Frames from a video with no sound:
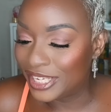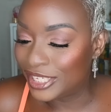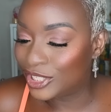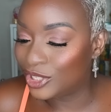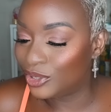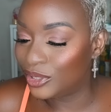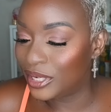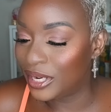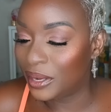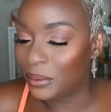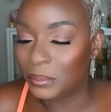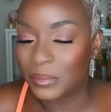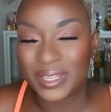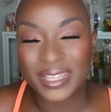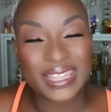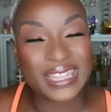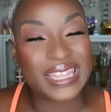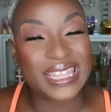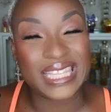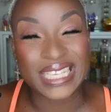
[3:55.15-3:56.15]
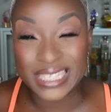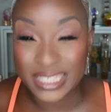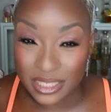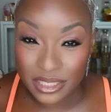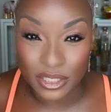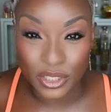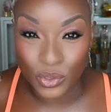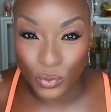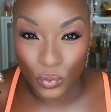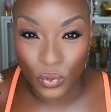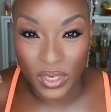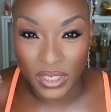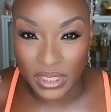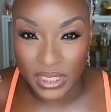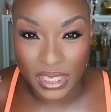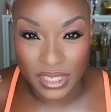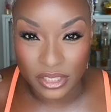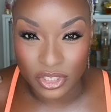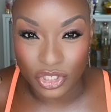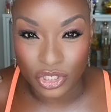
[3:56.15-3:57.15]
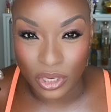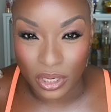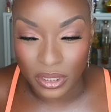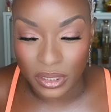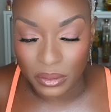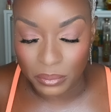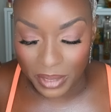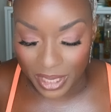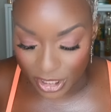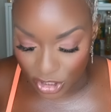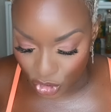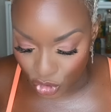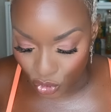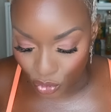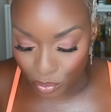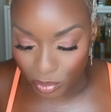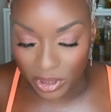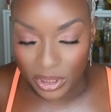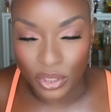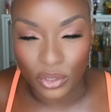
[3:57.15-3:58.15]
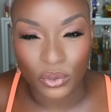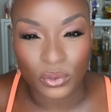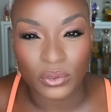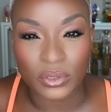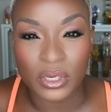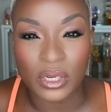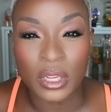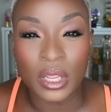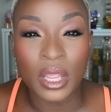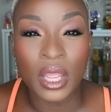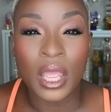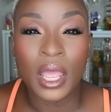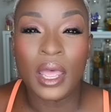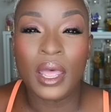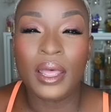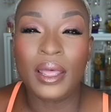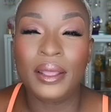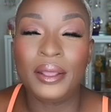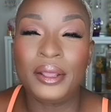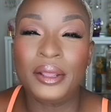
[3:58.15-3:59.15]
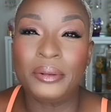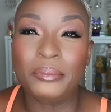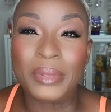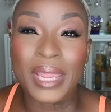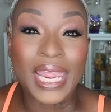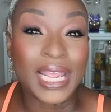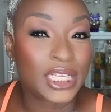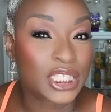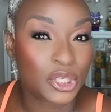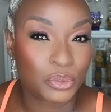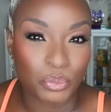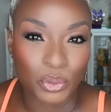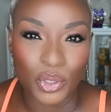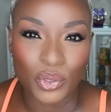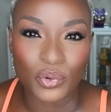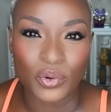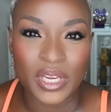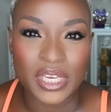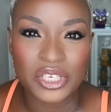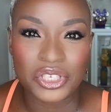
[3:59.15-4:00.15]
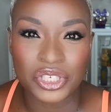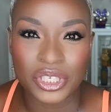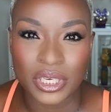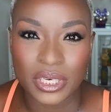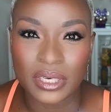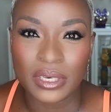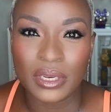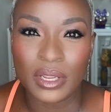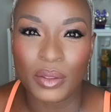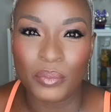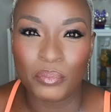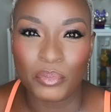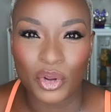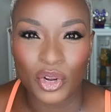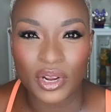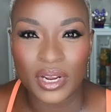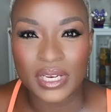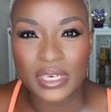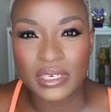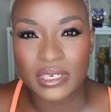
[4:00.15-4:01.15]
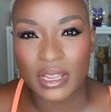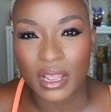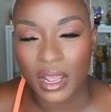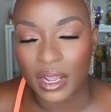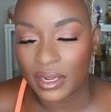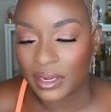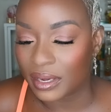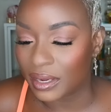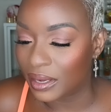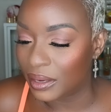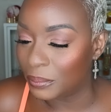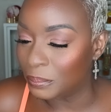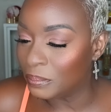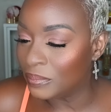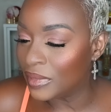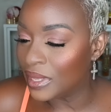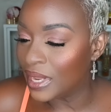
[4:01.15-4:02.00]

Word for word: So yep, this is the one that started my Joe Malone um, exploration, Myrrh and Tonka.